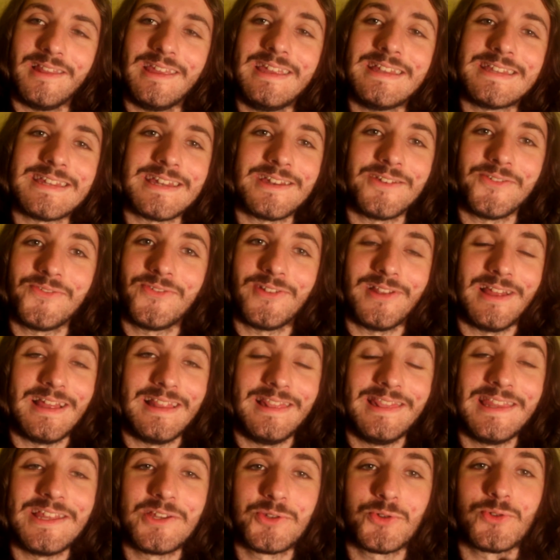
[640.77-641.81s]
he did it for like
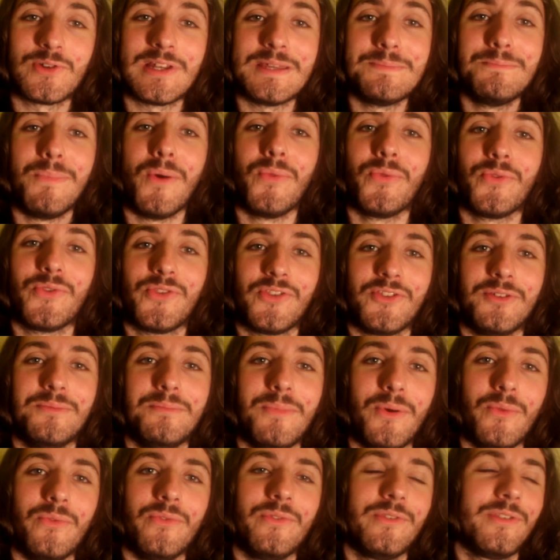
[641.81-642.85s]
literally months and
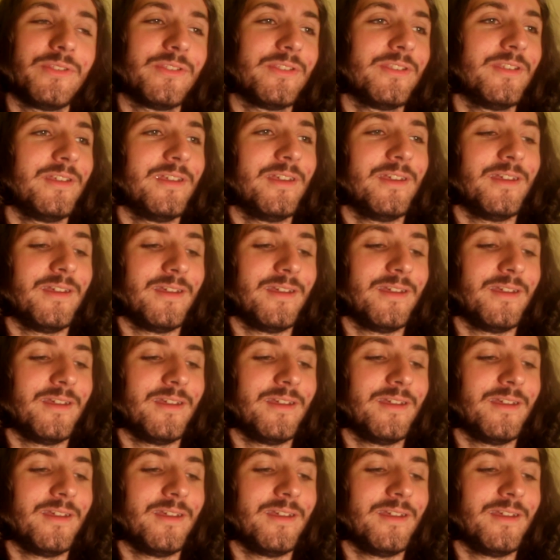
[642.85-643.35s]
months